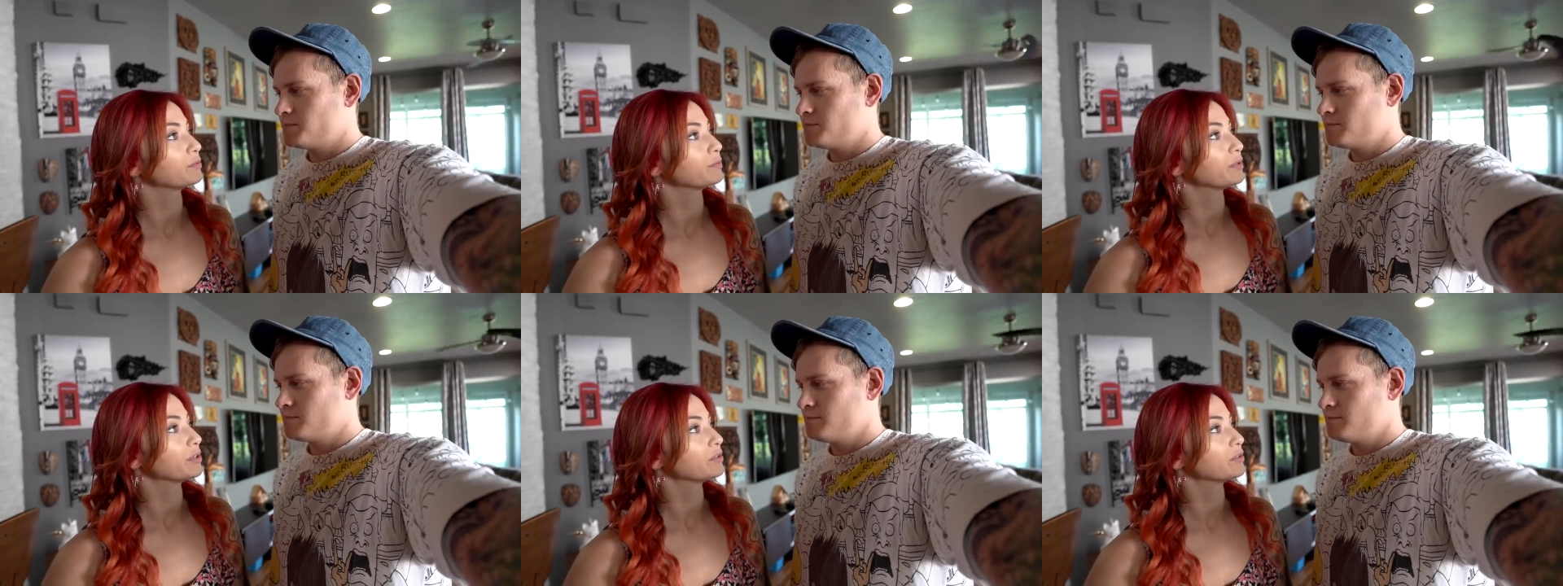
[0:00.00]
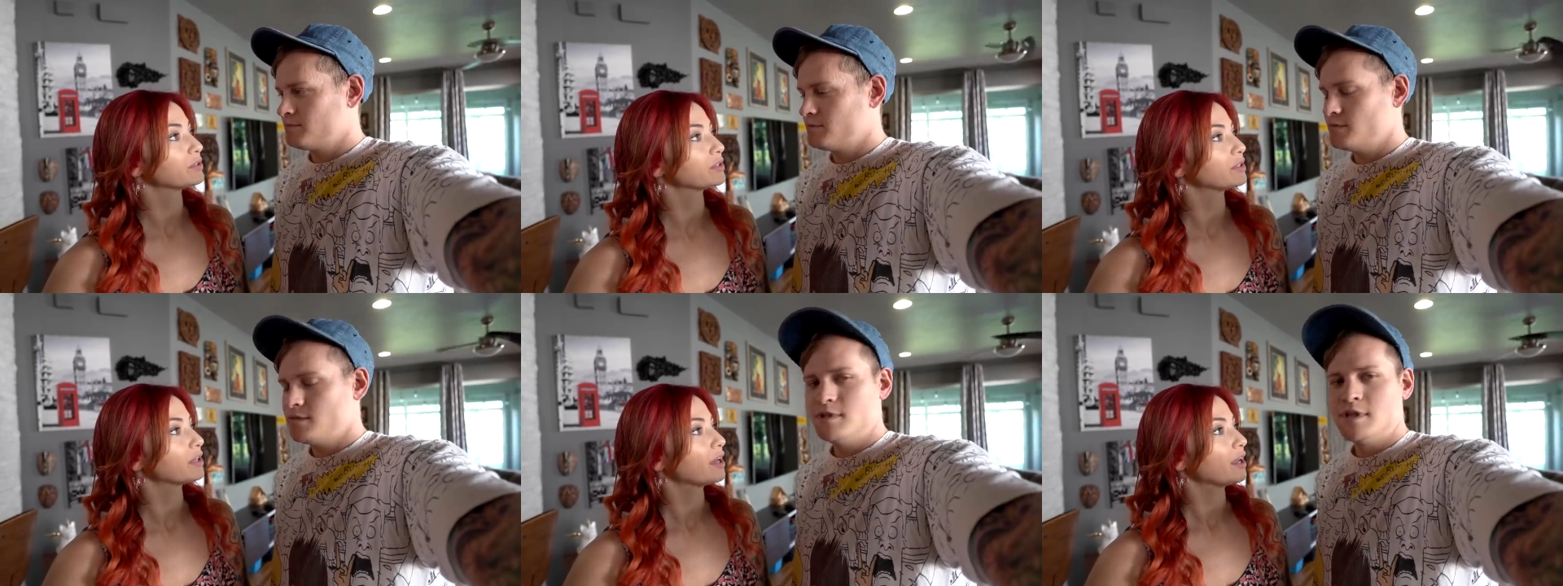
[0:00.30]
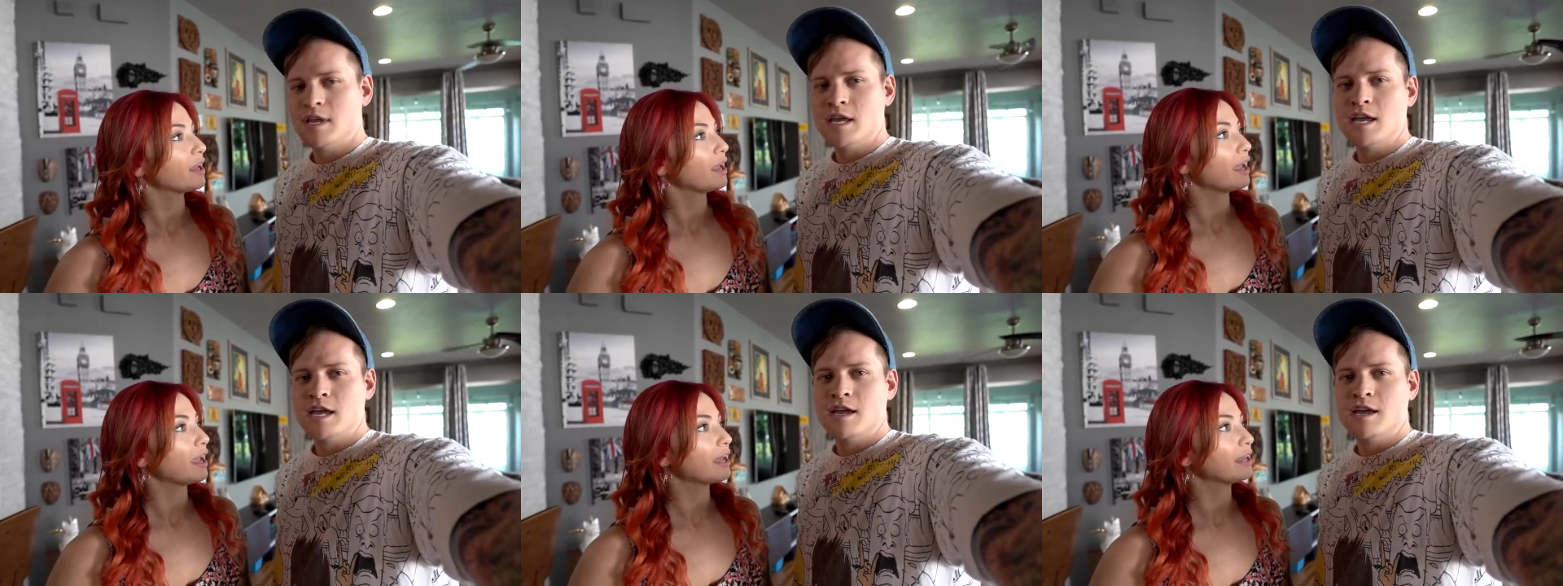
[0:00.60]
Speaker 1: almost.
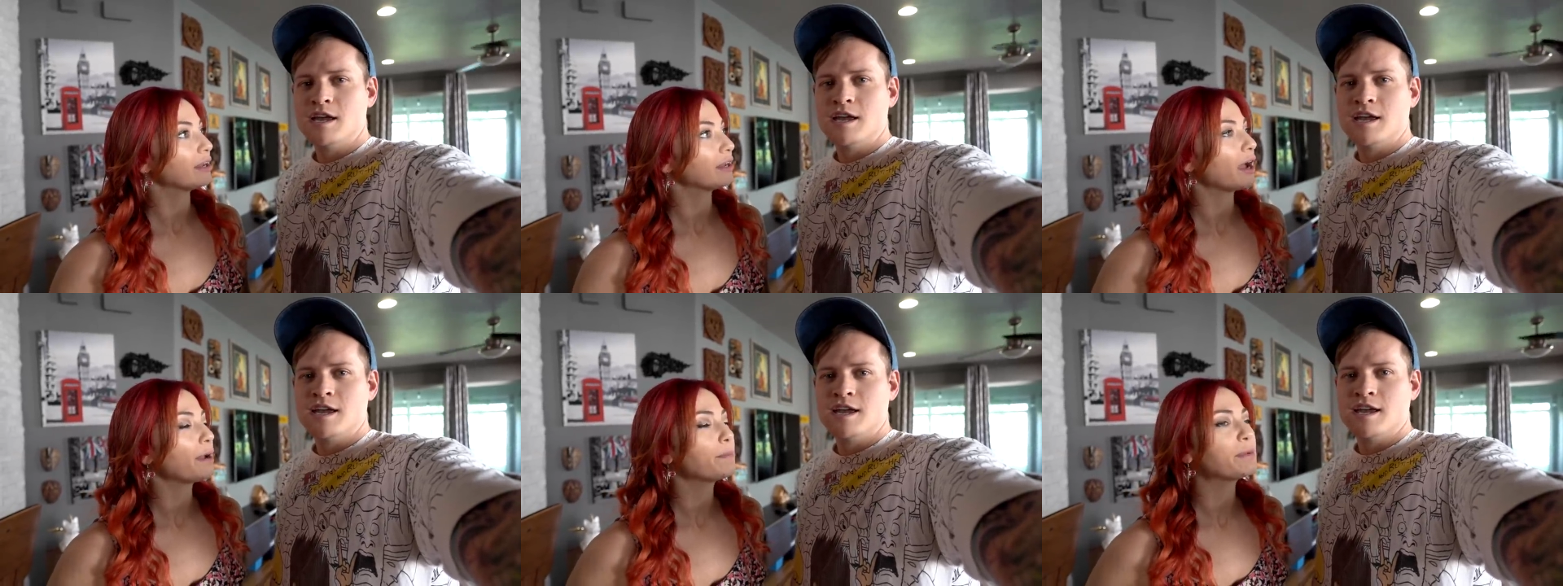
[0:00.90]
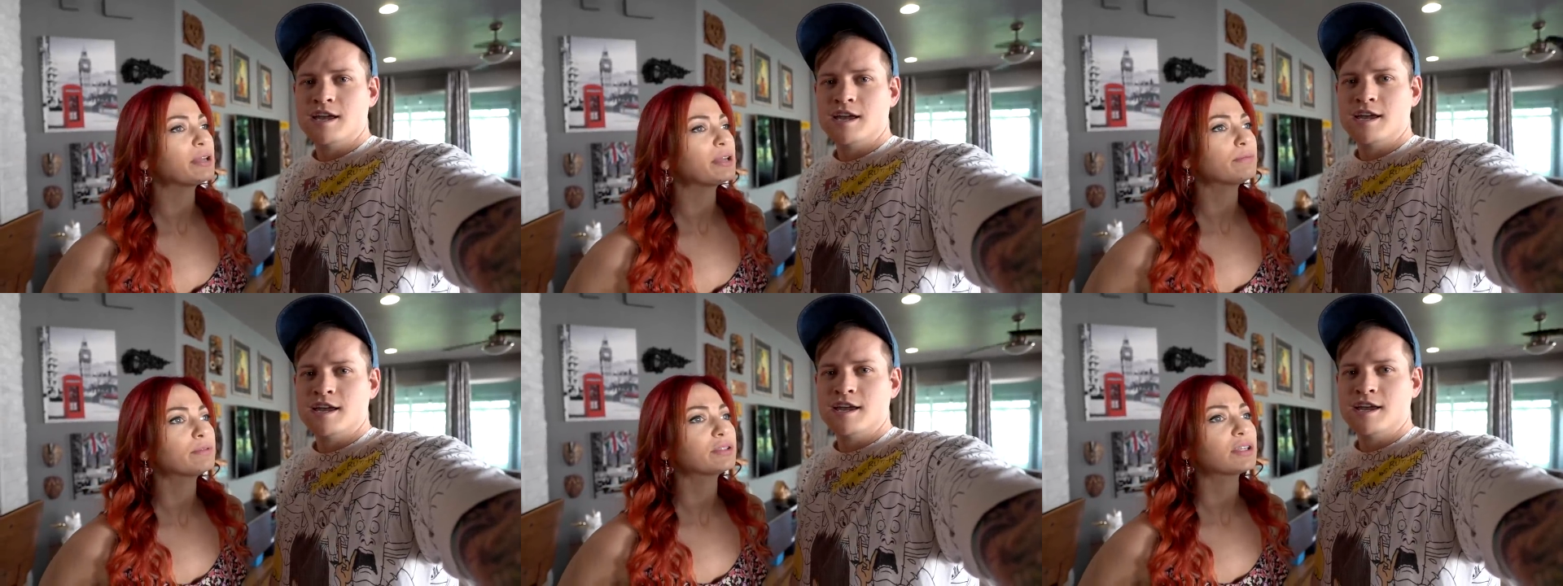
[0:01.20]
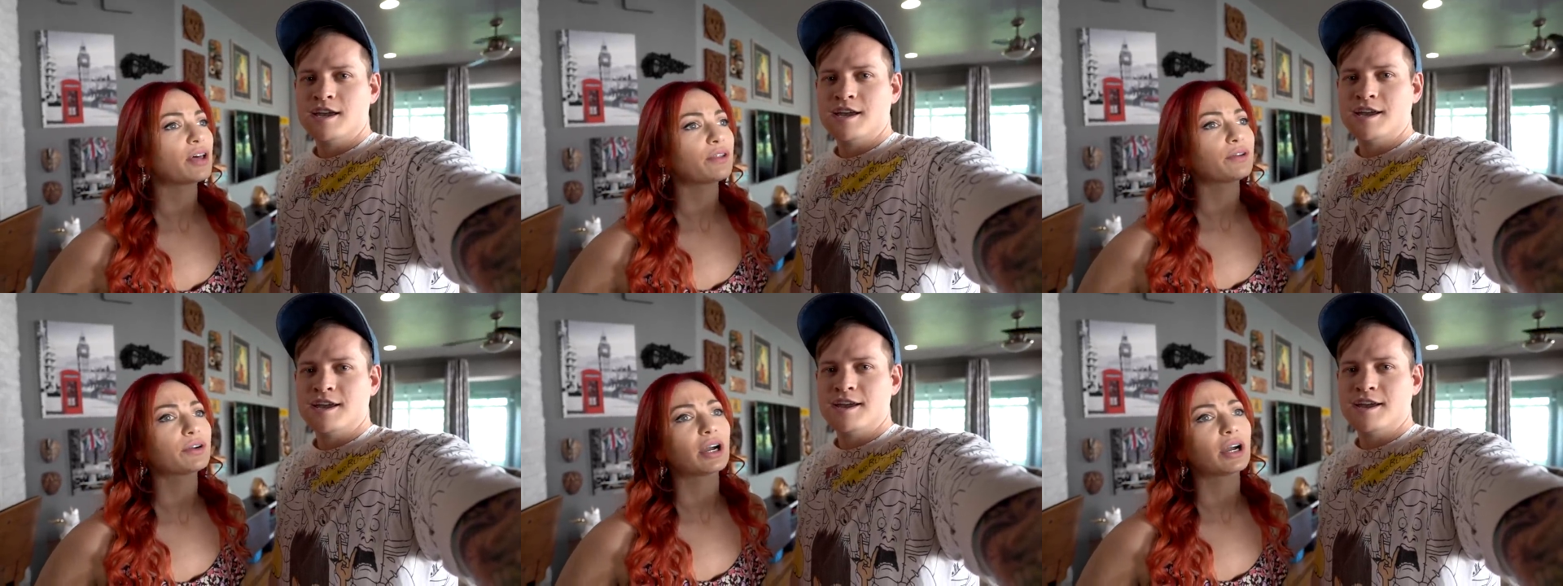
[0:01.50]
And I mean it was
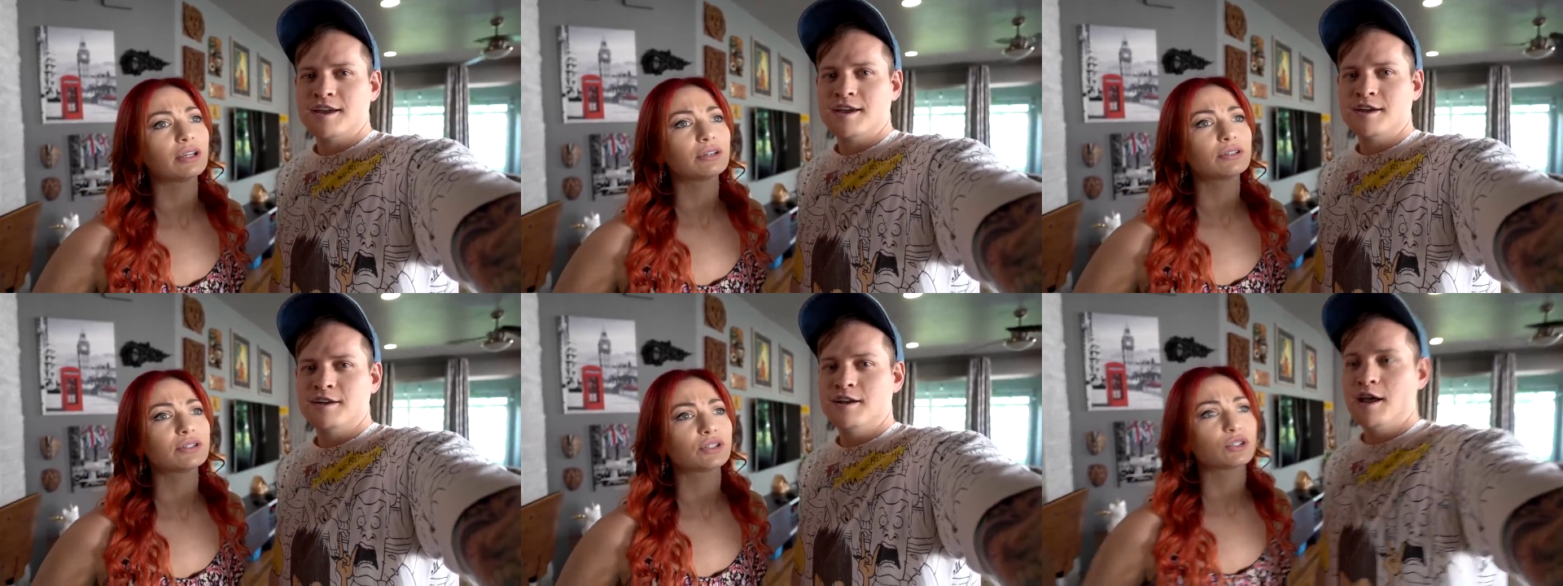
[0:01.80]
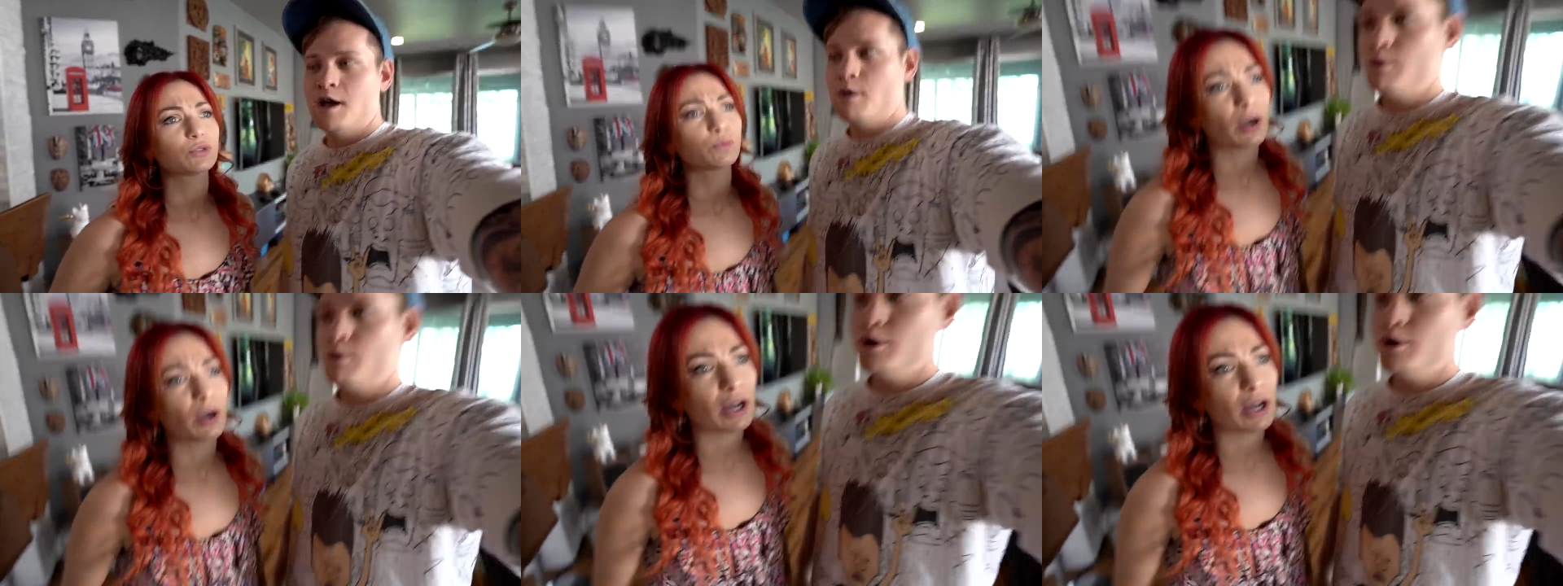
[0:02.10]
other colors as now